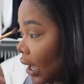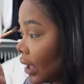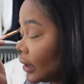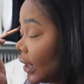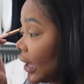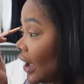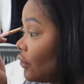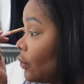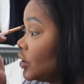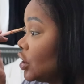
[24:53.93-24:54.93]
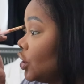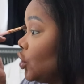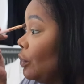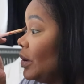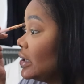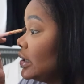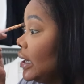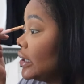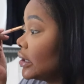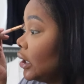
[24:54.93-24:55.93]
and like everyone wants to know your
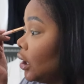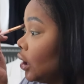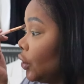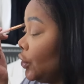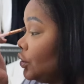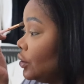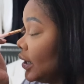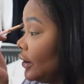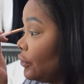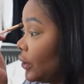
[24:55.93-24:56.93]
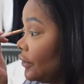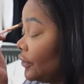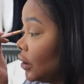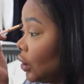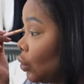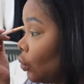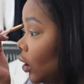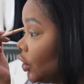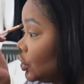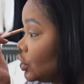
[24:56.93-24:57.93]
business, who you live with,
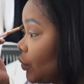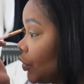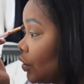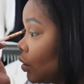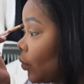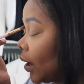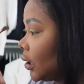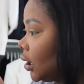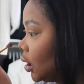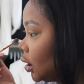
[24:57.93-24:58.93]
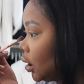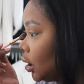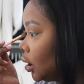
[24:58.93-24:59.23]
what you do when you're not working,